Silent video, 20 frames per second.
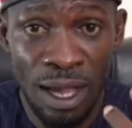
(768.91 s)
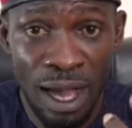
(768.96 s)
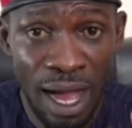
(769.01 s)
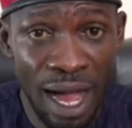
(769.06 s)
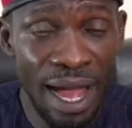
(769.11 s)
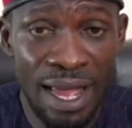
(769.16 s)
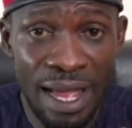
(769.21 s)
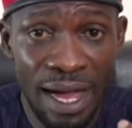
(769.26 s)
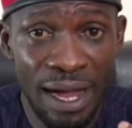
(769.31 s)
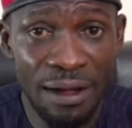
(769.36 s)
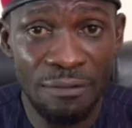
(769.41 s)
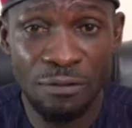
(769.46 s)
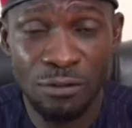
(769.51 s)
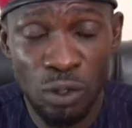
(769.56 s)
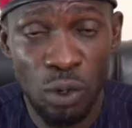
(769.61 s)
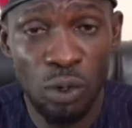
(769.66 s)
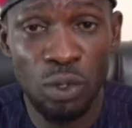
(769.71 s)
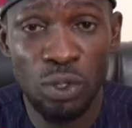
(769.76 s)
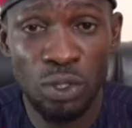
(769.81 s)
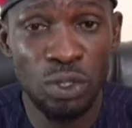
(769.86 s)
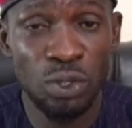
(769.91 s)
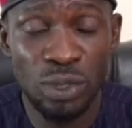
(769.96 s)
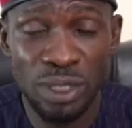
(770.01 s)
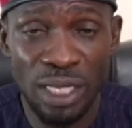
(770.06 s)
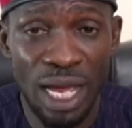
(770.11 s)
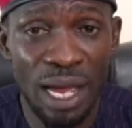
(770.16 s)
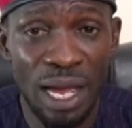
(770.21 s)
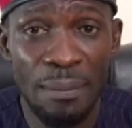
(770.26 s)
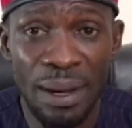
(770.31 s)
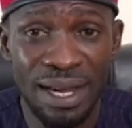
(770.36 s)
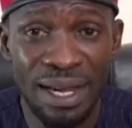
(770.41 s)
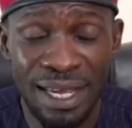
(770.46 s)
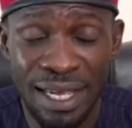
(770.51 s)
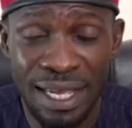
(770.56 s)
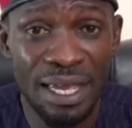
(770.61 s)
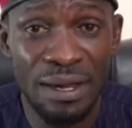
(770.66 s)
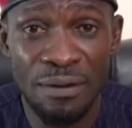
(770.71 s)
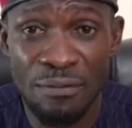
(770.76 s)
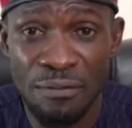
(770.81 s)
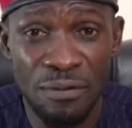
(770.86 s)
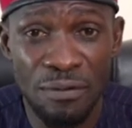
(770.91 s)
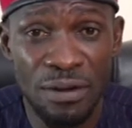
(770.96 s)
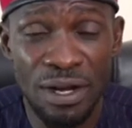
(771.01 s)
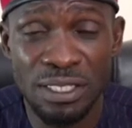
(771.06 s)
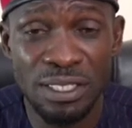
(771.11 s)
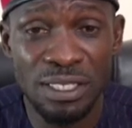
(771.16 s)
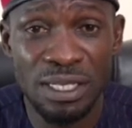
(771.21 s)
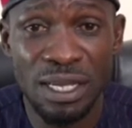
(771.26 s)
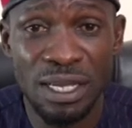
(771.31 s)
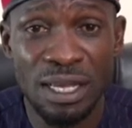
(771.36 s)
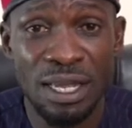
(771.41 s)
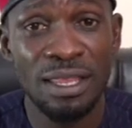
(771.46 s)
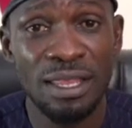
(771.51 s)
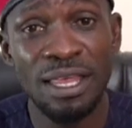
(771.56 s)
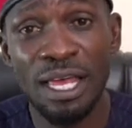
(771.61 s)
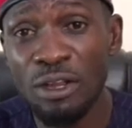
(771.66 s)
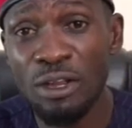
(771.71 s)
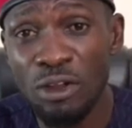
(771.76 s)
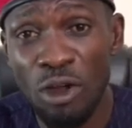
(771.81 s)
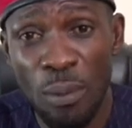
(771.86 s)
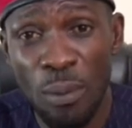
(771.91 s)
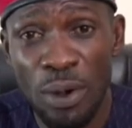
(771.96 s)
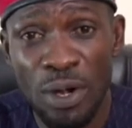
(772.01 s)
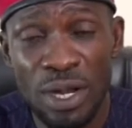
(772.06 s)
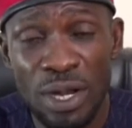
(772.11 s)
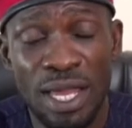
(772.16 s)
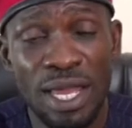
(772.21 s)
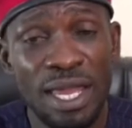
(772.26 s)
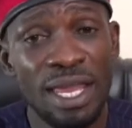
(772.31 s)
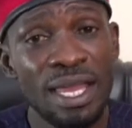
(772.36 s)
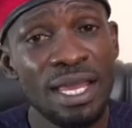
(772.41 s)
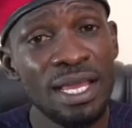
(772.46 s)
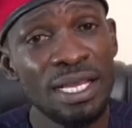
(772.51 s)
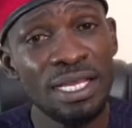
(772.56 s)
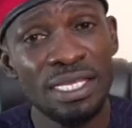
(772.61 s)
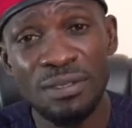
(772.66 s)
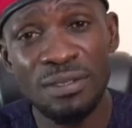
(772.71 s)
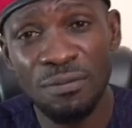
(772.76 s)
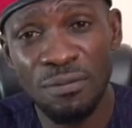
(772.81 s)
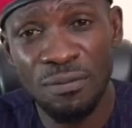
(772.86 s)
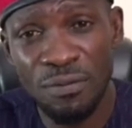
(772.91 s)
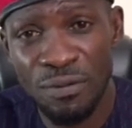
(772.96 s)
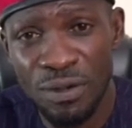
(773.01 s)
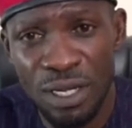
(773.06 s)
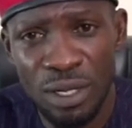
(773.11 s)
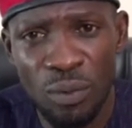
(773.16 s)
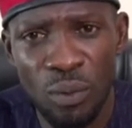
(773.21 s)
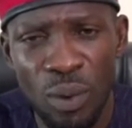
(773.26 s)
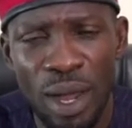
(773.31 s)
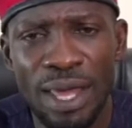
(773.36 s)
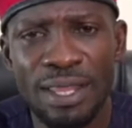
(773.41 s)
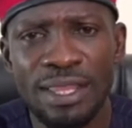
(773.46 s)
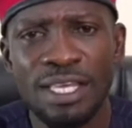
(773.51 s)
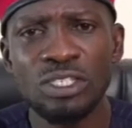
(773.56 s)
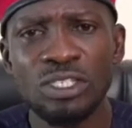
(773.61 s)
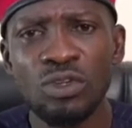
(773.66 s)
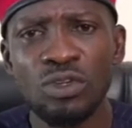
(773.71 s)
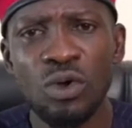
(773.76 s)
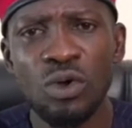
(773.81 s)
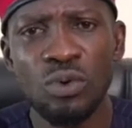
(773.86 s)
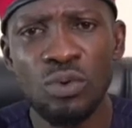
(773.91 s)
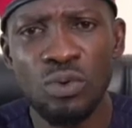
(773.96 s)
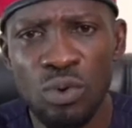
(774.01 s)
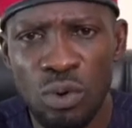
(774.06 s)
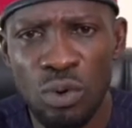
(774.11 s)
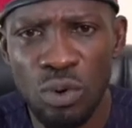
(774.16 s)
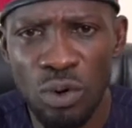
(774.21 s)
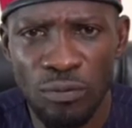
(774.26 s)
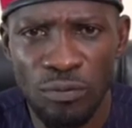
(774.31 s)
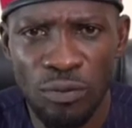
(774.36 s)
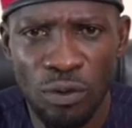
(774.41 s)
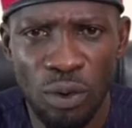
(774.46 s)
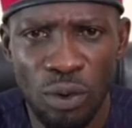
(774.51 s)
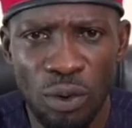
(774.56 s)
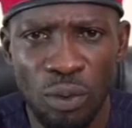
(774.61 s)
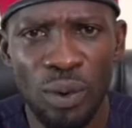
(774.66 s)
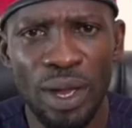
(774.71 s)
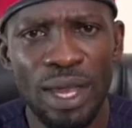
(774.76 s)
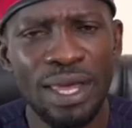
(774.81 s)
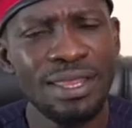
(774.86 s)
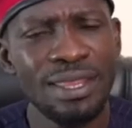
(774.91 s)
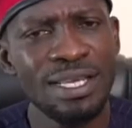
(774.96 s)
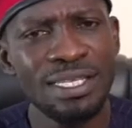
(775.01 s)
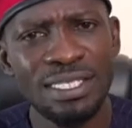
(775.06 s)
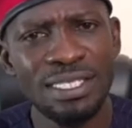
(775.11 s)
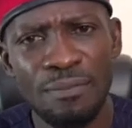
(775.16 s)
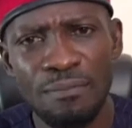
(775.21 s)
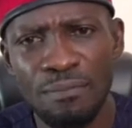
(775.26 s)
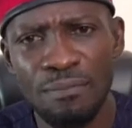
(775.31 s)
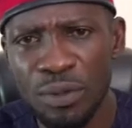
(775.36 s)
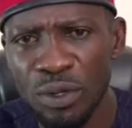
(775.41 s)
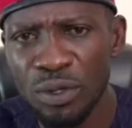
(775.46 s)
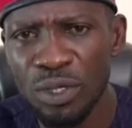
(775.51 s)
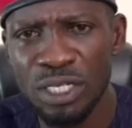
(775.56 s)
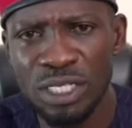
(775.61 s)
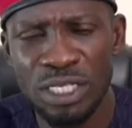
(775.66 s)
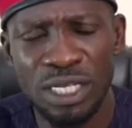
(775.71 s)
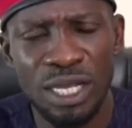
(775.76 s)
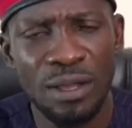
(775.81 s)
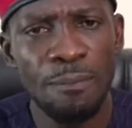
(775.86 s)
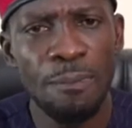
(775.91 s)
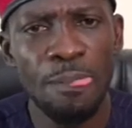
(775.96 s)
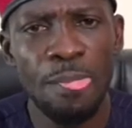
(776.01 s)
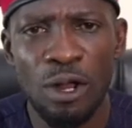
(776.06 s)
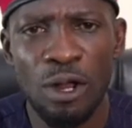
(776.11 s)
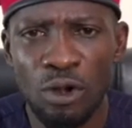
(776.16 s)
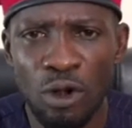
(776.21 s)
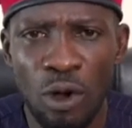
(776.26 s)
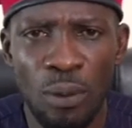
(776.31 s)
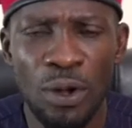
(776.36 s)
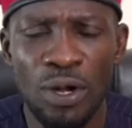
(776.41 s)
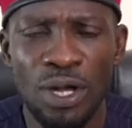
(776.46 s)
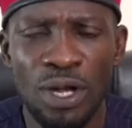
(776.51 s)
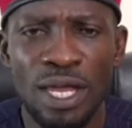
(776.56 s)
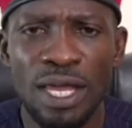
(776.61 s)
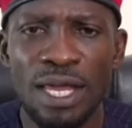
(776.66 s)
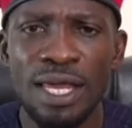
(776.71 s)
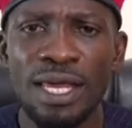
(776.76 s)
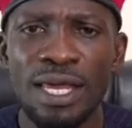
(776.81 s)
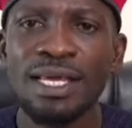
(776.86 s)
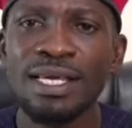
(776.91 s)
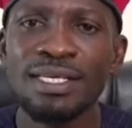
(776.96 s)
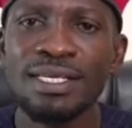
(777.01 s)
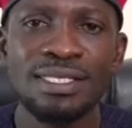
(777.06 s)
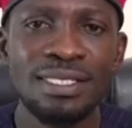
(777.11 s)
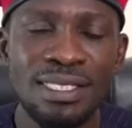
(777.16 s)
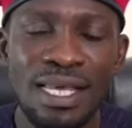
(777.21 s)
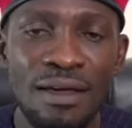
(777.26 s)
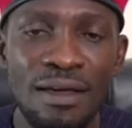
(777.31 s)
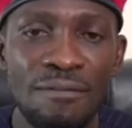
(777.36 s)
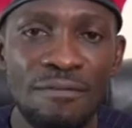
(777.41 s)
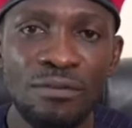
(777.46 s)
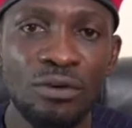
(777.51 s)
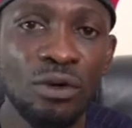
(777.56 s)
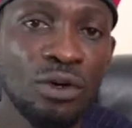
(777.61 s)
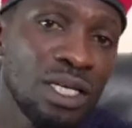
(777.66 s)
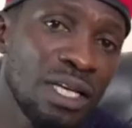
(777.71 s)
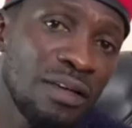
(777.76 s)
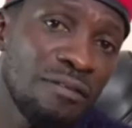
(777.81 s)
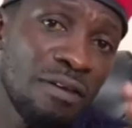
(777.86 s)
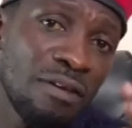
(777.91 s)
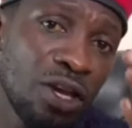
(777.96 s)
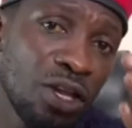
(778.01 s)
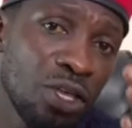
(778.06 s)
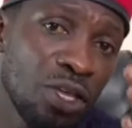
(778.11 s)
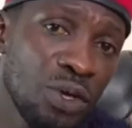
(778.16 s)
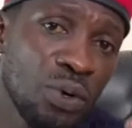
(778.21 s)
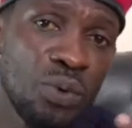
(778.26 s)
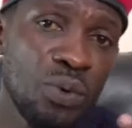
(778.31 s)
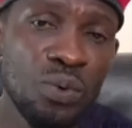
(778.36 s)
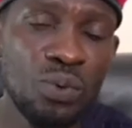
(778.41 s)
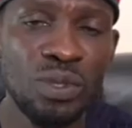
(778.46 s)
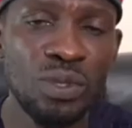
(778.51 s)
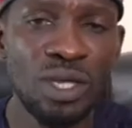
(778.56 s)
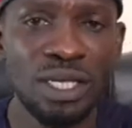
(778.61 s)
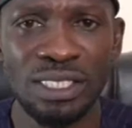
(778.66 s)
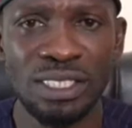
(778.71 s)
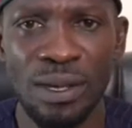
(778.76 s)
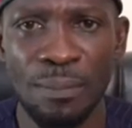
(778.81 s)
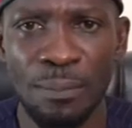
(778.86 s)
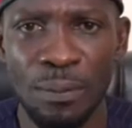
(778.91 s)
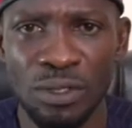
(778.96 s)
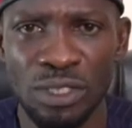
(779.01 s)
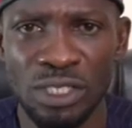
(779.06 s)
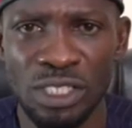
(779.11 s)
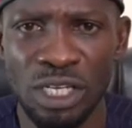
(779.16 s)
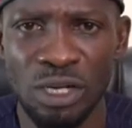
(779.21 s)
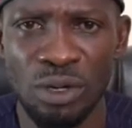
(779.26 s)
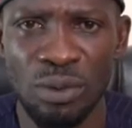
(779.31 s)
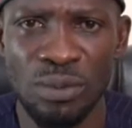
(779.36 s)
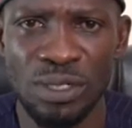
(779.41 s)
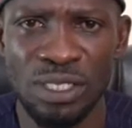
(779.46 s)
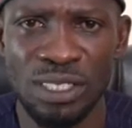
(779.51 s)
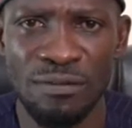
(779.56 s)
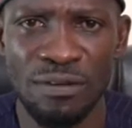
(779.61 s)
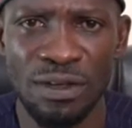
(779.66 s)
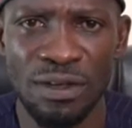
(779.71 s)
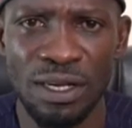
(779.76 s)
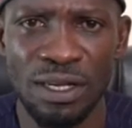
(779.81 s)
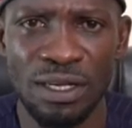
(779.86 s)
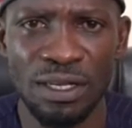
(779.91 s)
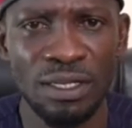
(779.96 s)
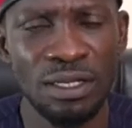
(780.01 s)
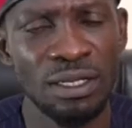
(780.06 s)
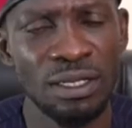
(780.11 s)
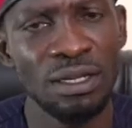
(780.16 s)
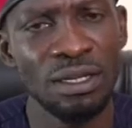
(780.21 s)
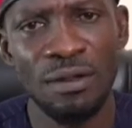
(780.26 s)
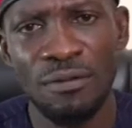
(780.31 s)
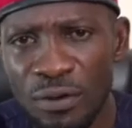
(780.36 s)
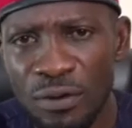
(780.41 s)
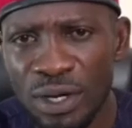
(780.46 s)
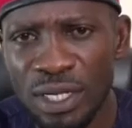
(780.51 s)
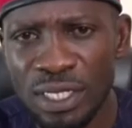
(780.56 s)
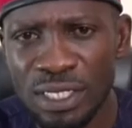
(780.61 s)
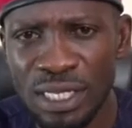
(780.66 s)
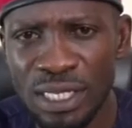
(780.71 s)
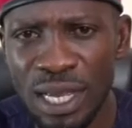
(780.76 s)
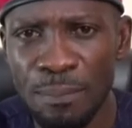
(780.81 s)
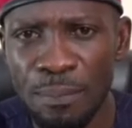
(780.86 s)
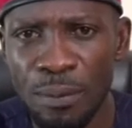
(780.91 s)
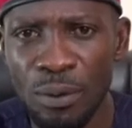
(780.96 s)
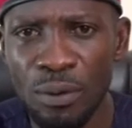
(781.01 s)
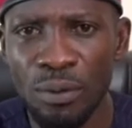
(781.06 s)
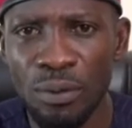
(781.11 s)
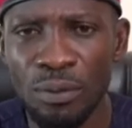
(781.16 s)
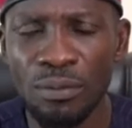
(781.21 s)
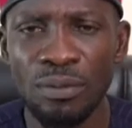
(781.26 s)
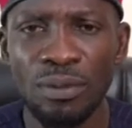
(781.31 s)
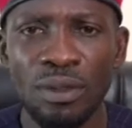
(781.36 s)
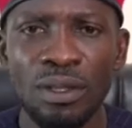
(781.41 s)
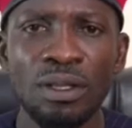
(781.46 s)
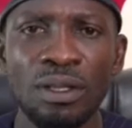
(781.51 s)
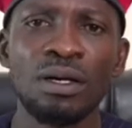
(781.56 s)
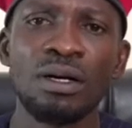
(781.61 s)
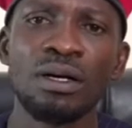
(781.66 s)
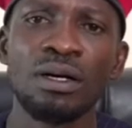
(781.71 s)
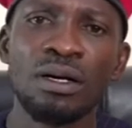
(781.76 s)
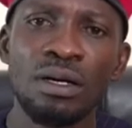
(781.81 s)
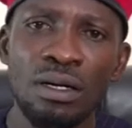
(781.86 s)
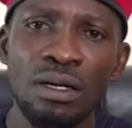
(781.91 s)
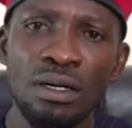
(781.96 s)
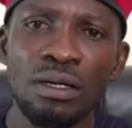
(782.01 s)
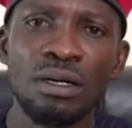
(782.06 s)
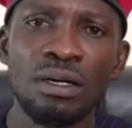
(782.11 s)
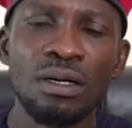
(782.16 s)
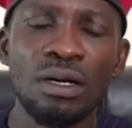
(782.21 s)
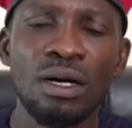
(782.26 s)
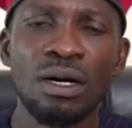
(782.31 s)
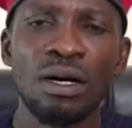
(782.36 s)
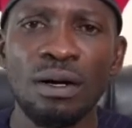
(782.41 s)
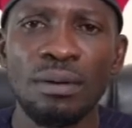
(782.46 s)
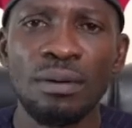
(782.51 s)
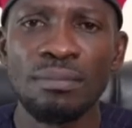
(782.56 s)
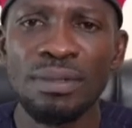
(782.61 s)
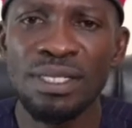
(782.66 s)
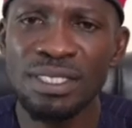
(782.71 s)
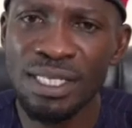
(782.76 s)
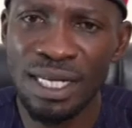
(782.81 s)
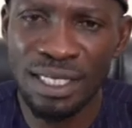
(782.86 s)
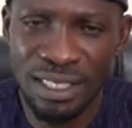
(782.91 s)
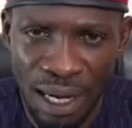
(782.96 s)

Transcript: I have told you time and again, friends, that nobody is free. Where there's no rule of law, where there's impunity, nobody is safe, not even you that support General Museveni. For example, Mr.